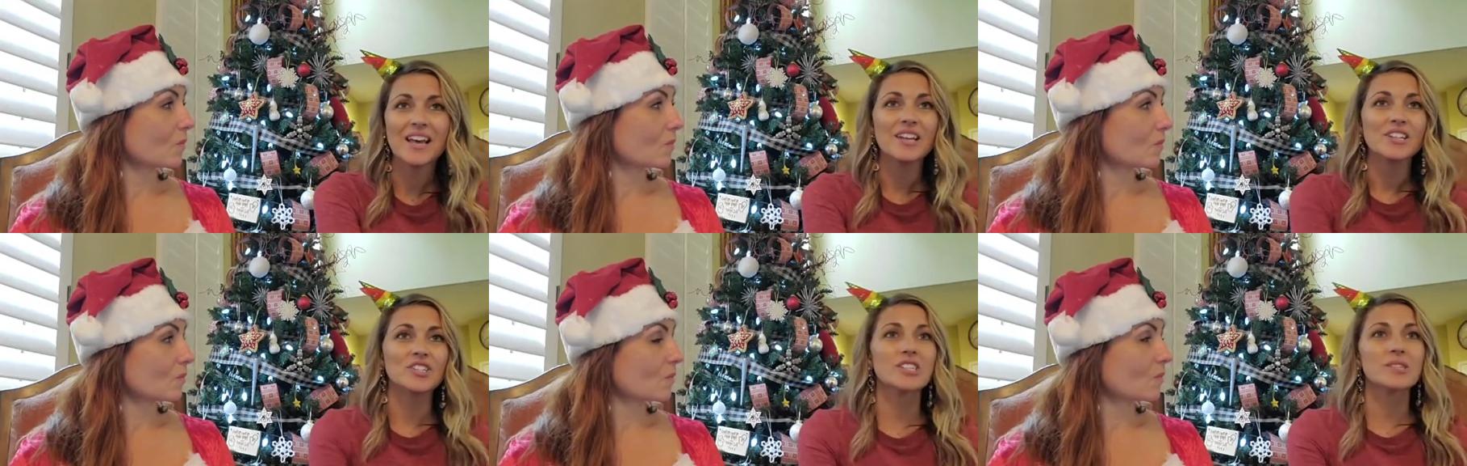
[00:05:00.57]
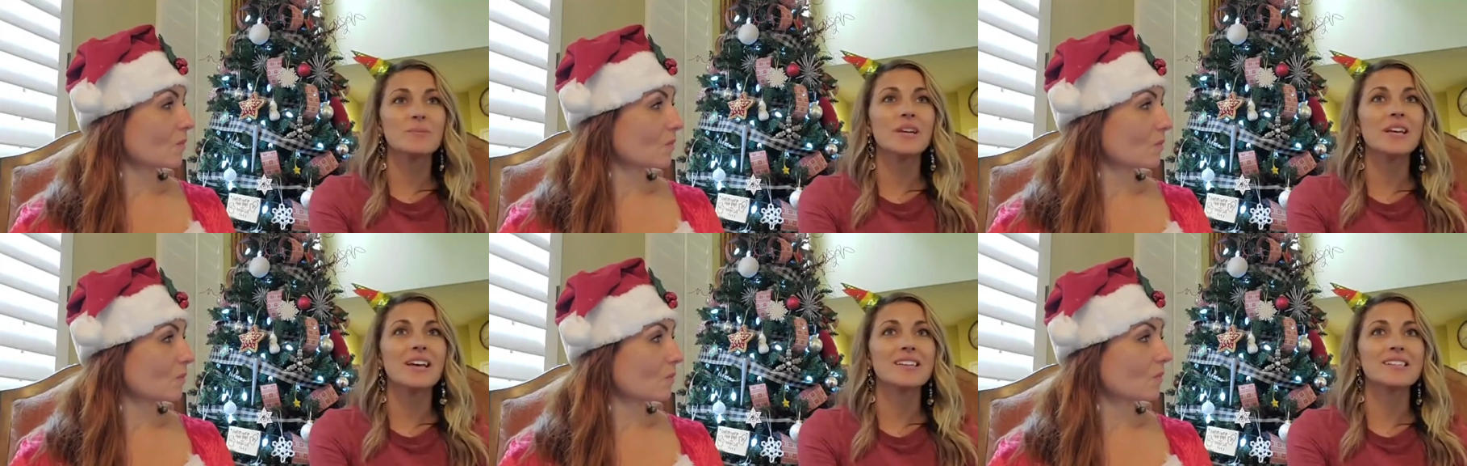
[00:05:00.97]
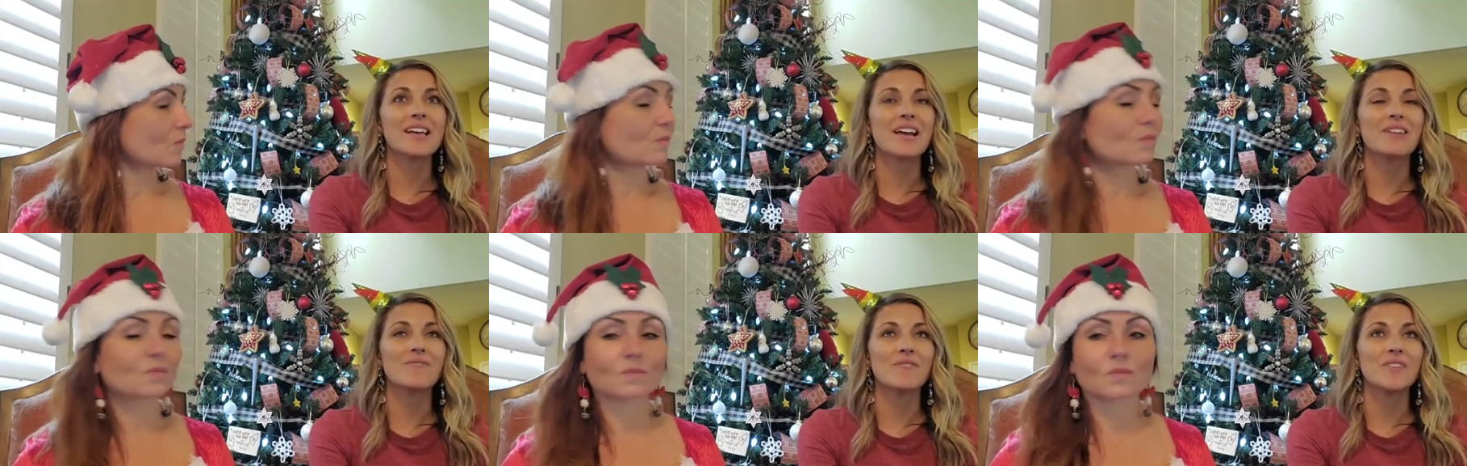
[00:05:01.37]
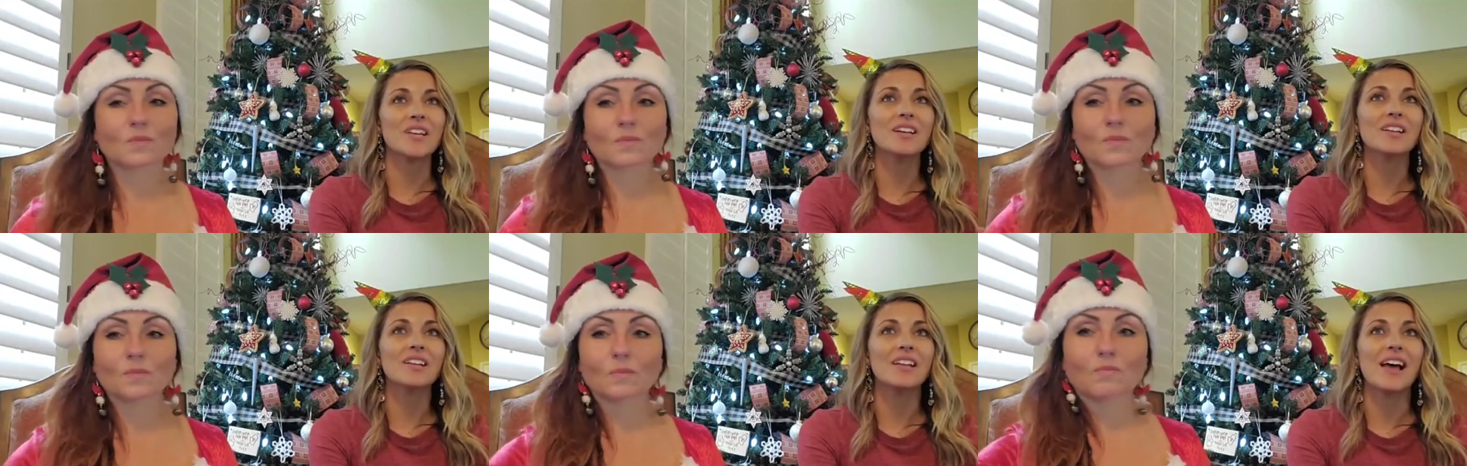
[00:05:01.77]
Speaker 1: just because I
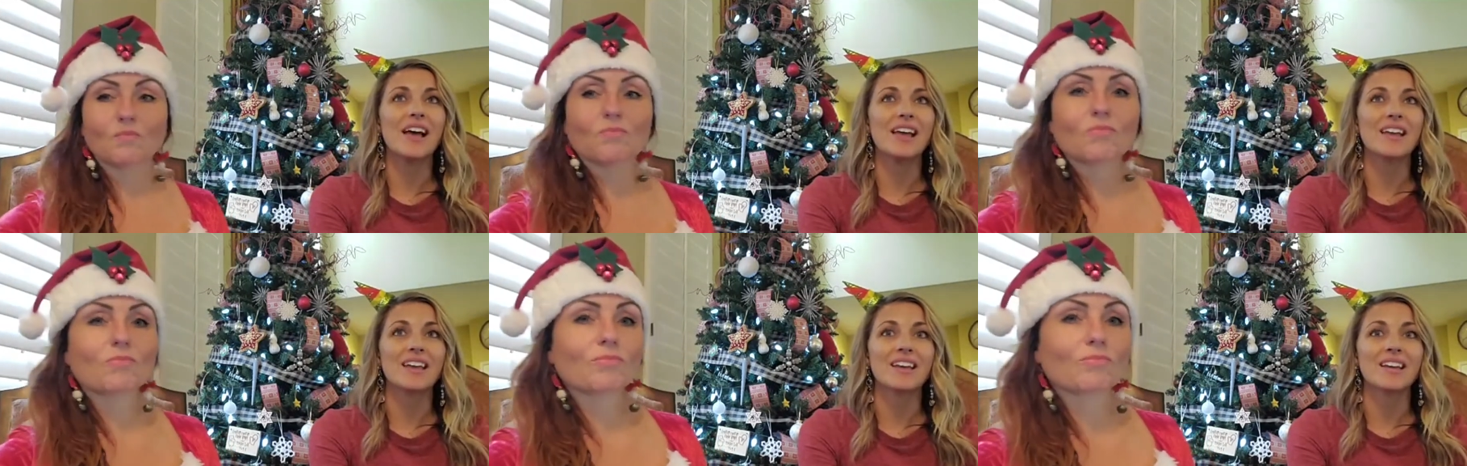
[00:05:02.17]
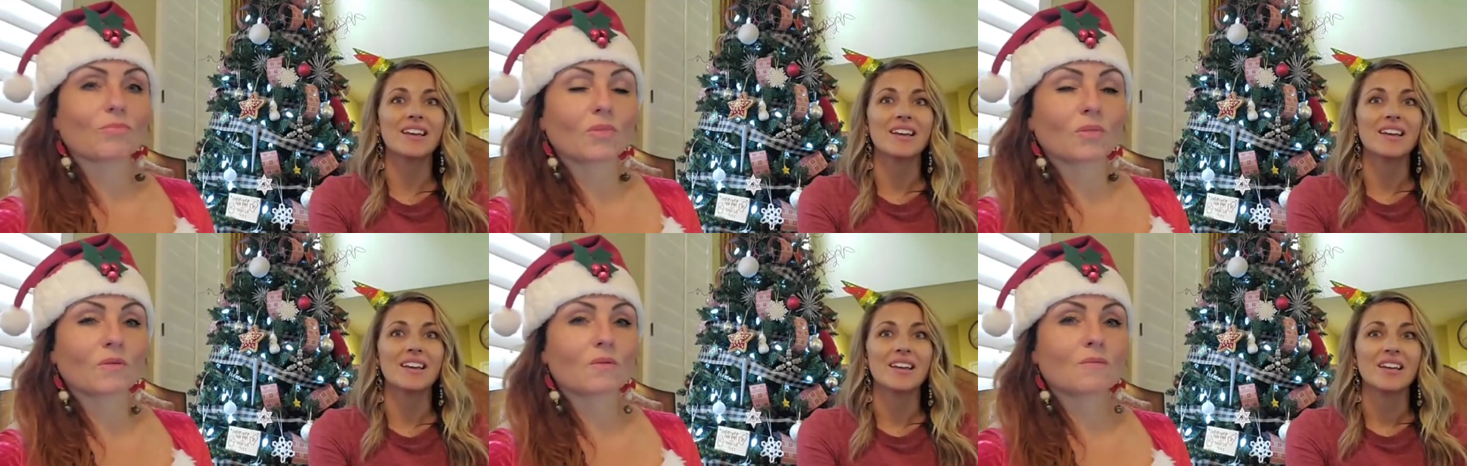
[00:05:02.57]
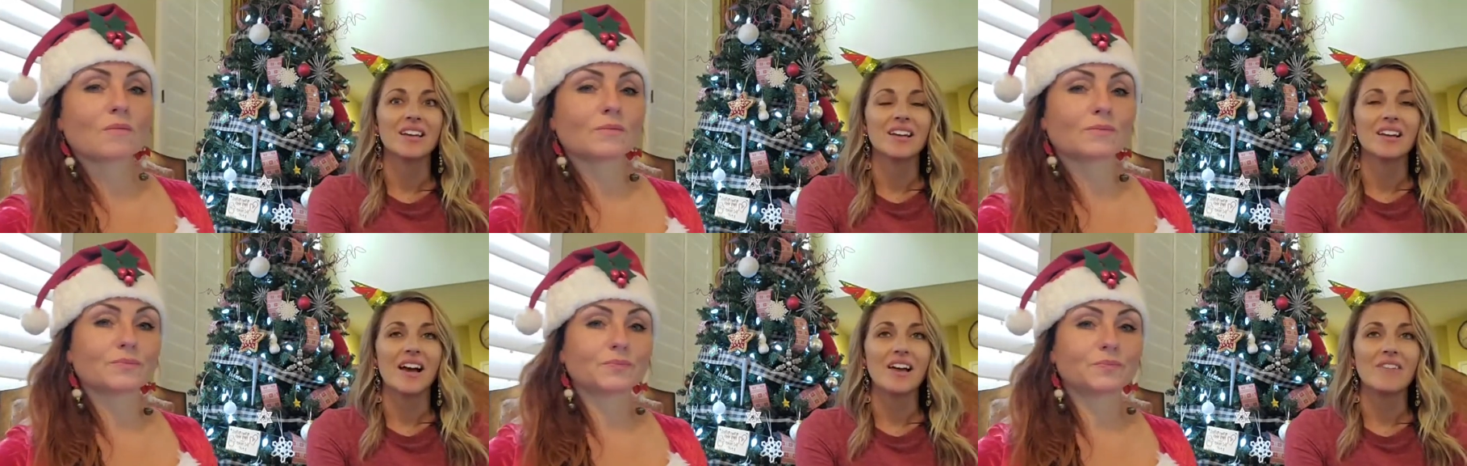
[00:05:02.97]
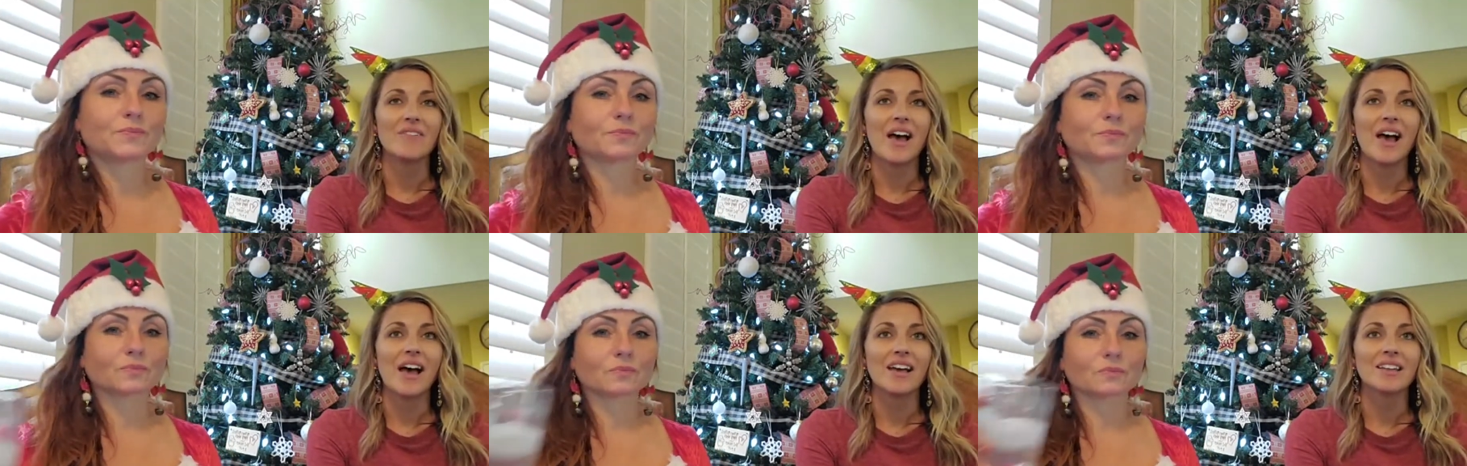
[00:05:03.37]
feel like I've
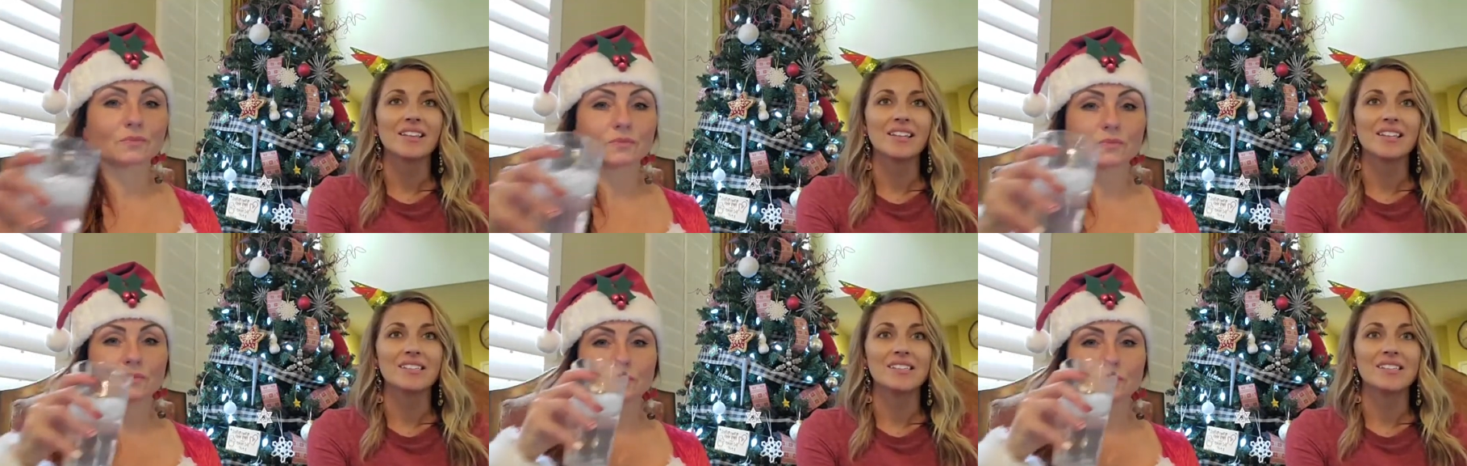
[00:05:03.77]
had this